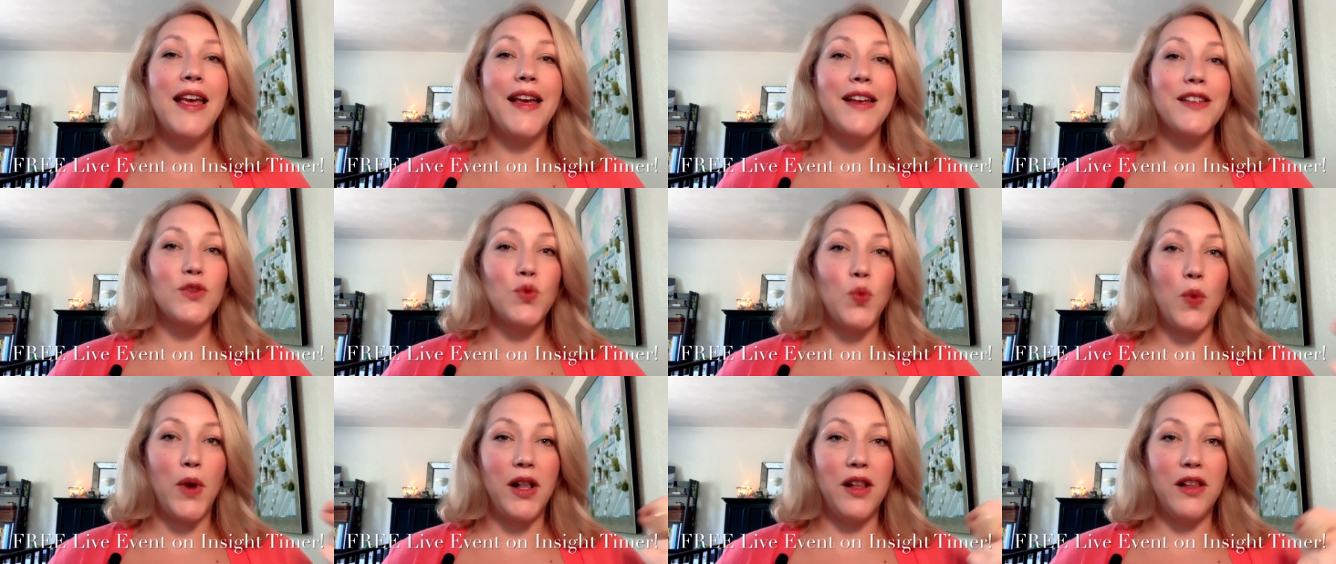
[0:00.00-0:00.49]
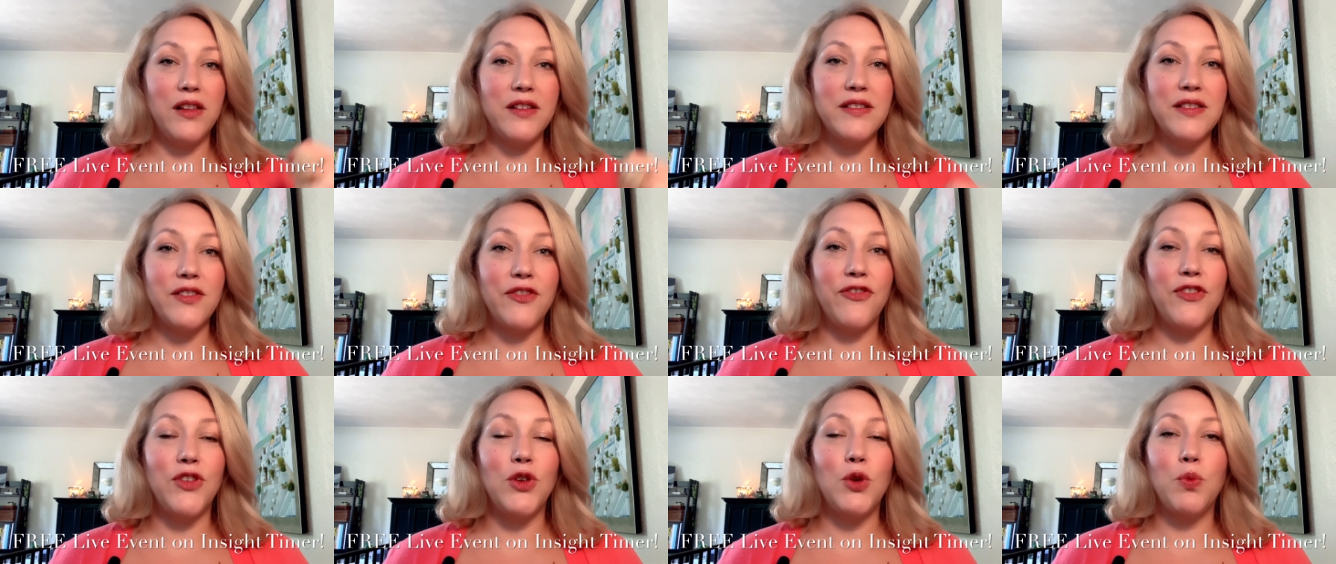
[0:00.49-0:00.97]
as well as
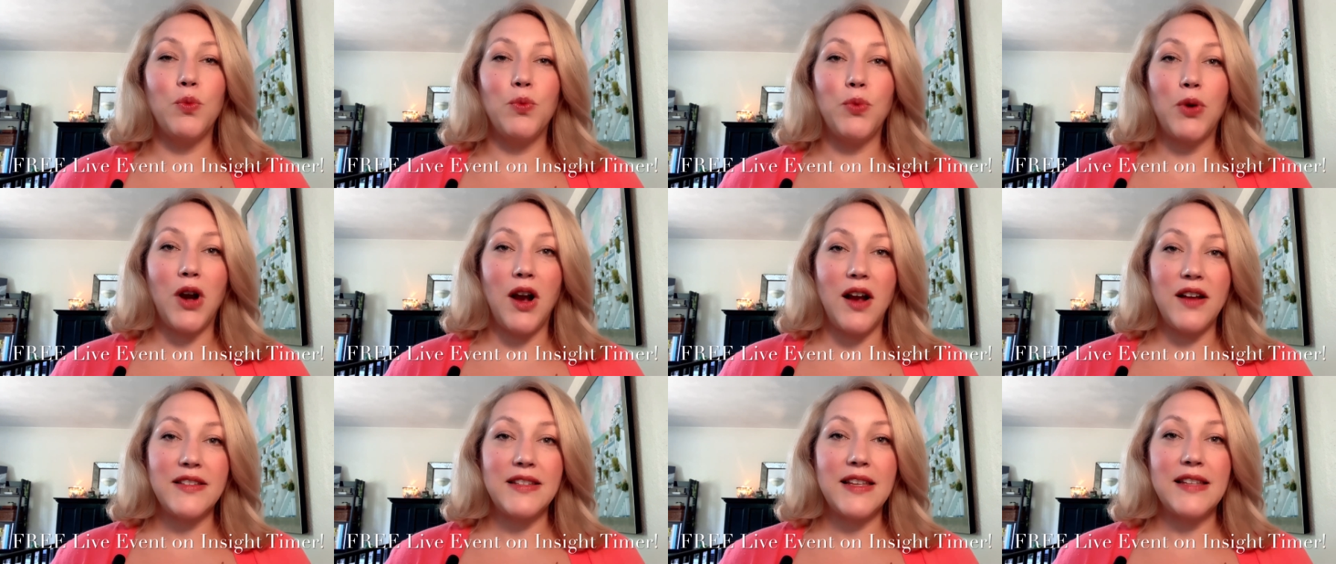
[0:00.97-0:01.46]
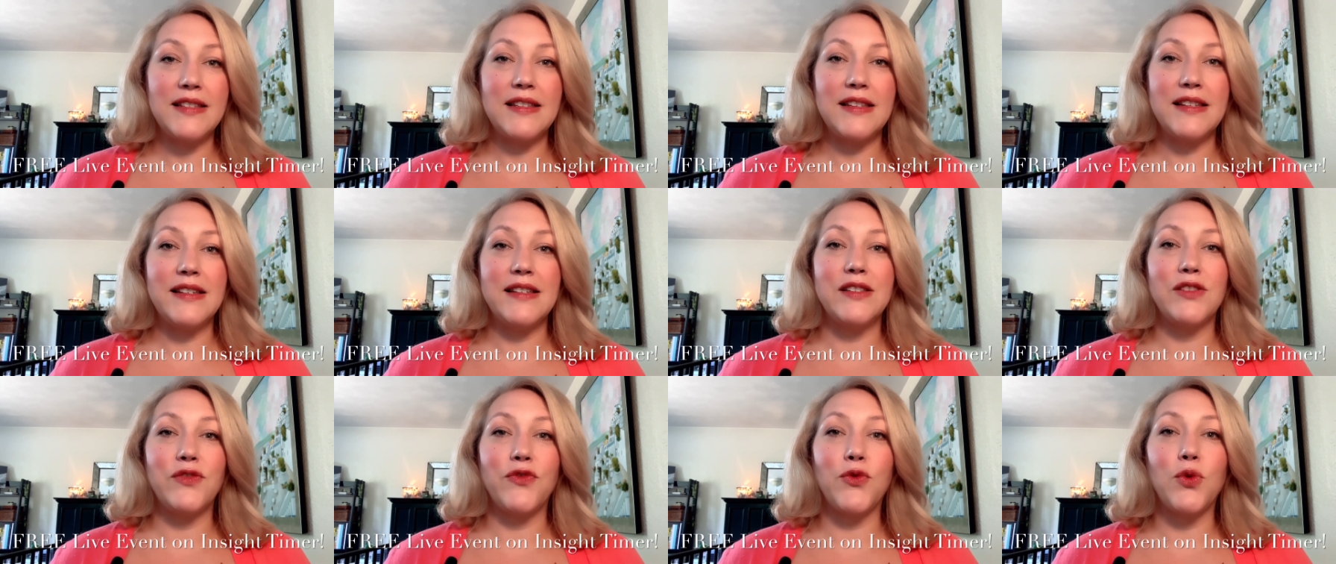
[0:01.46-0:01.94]
a few
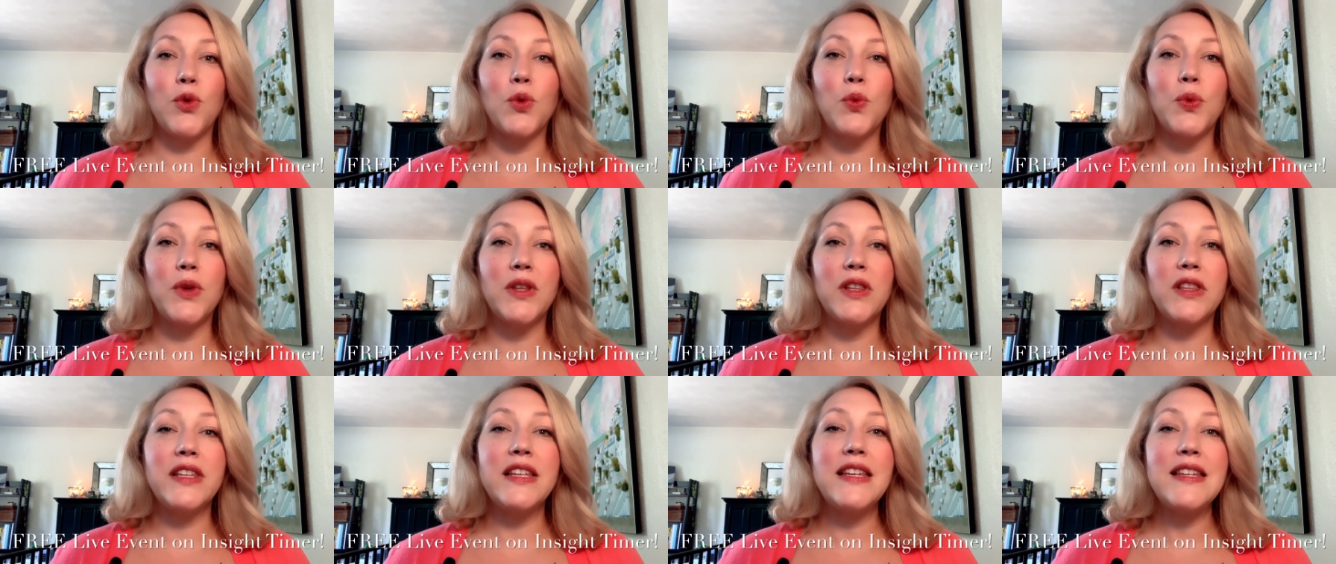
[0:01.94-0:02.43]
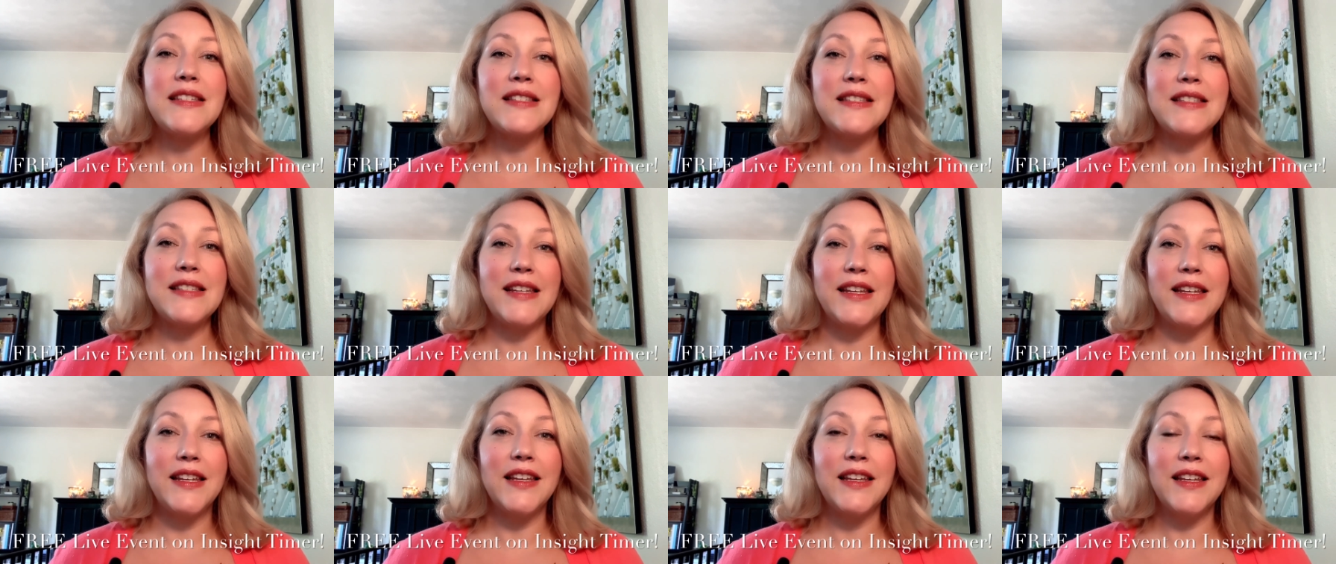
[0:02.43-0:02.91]
processes for
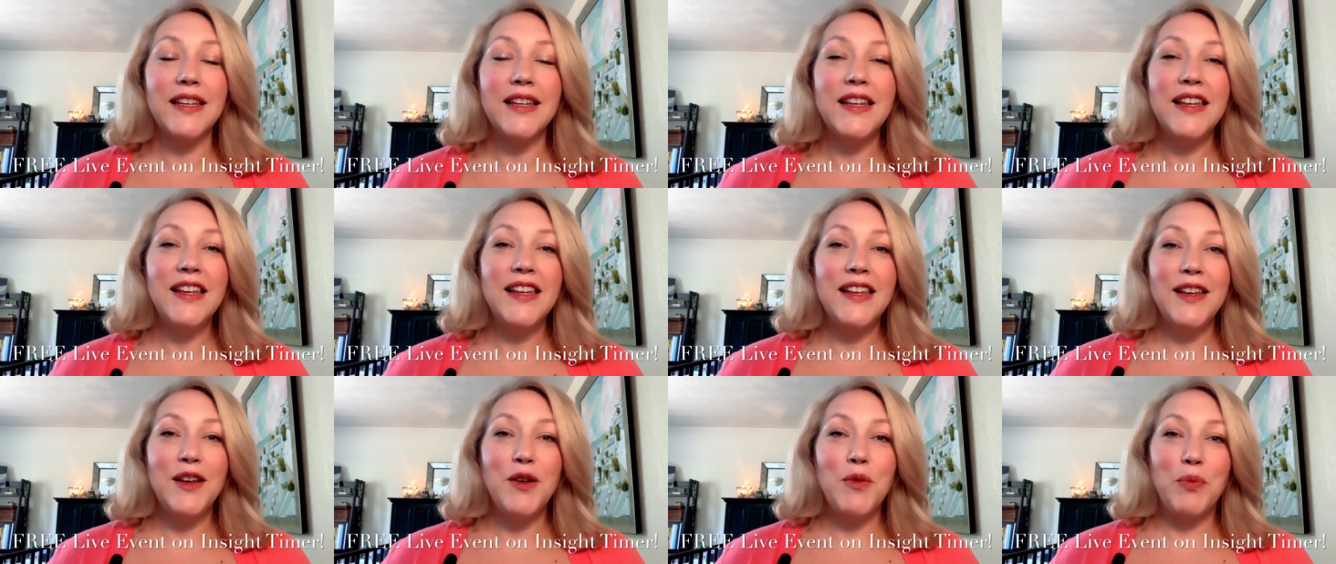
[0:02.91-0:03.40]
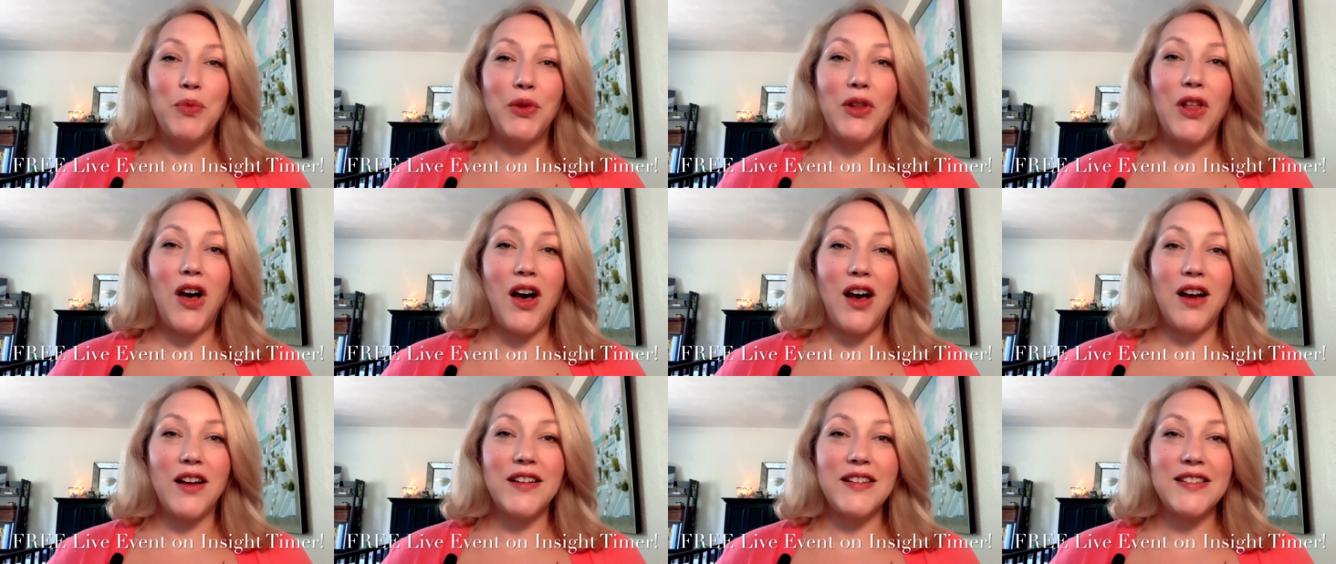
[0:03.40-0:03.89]
releasing
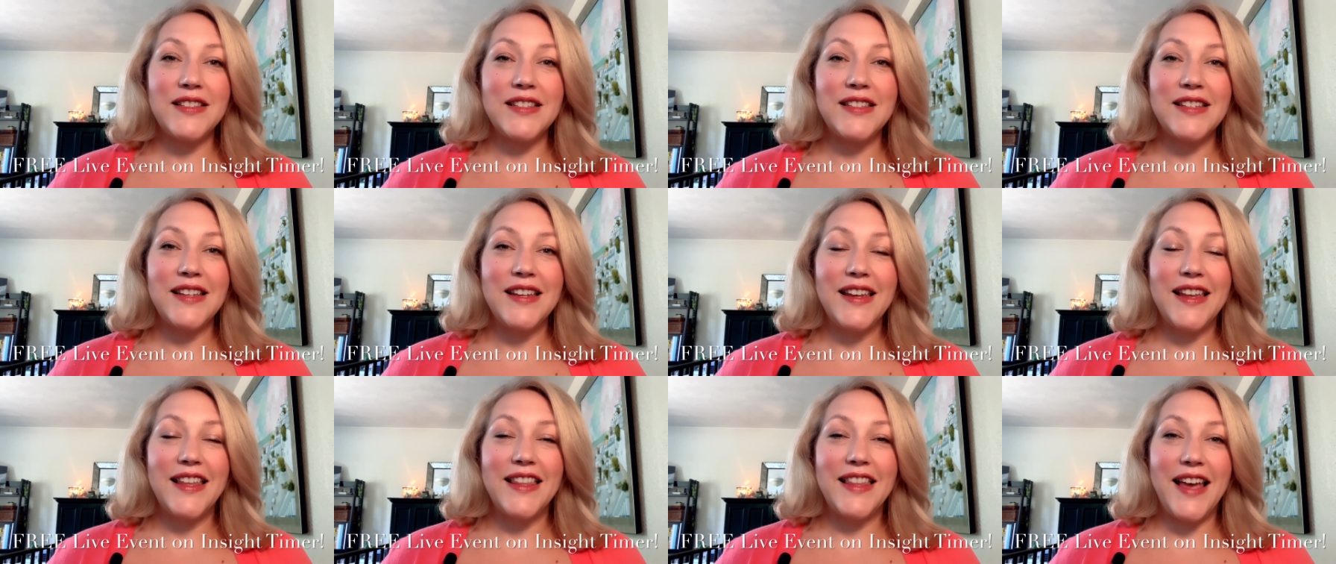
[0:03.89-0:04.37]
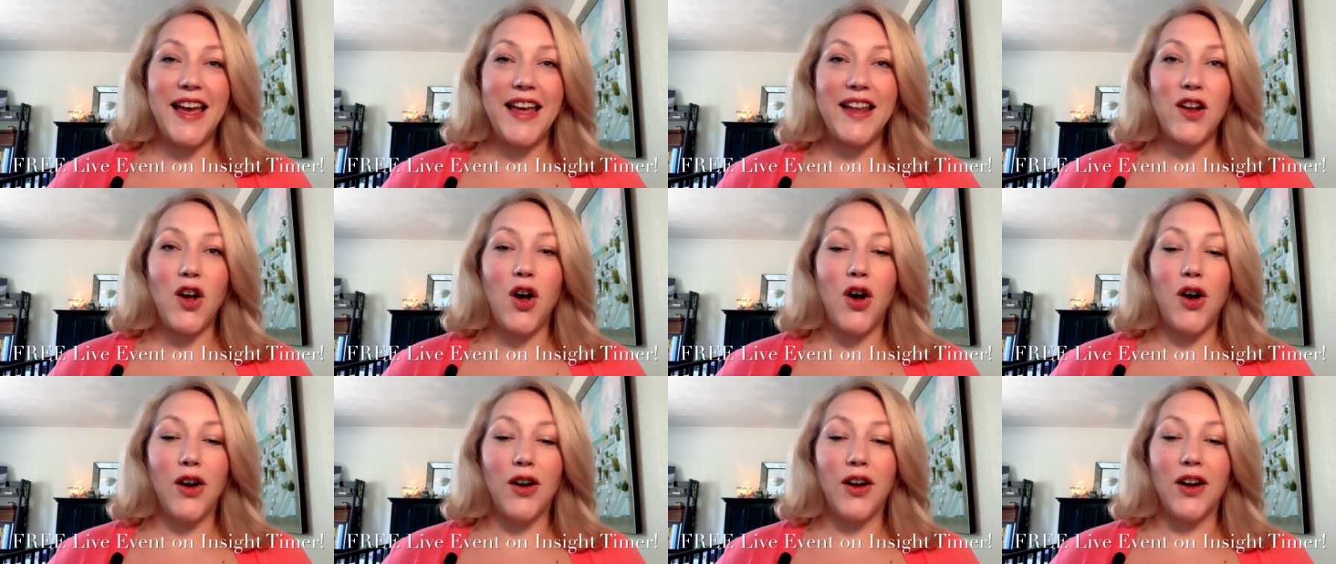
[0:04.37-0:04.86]
blocks that
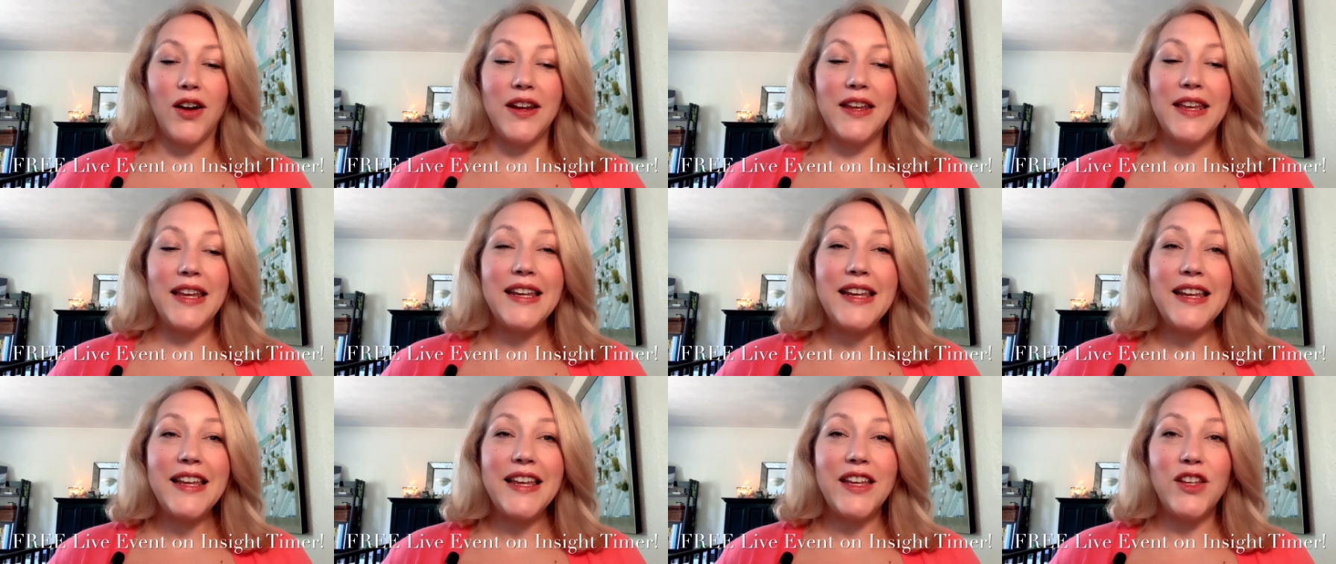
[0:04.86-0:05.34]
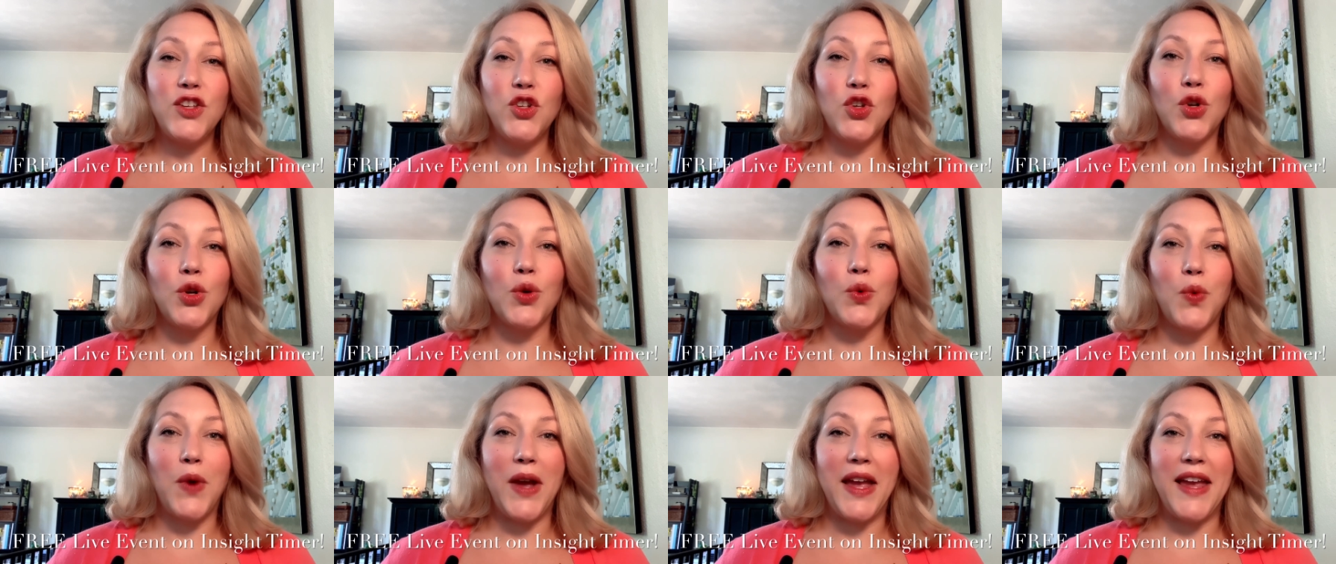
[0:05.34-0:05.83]
are getting in
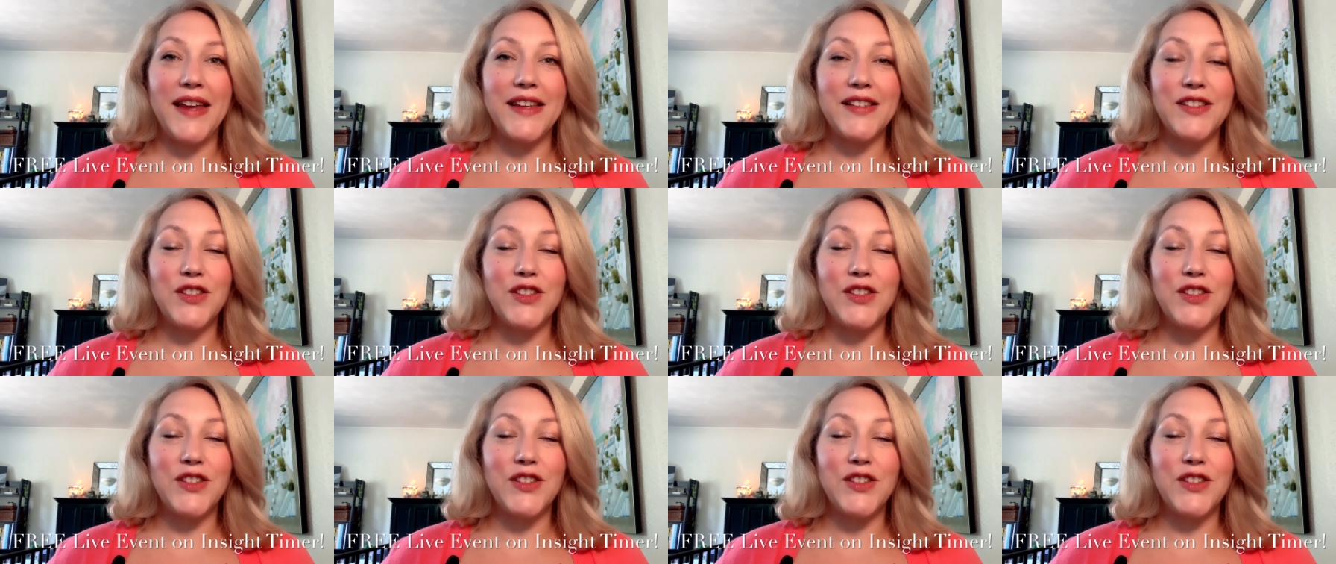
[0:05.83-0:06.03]
your way.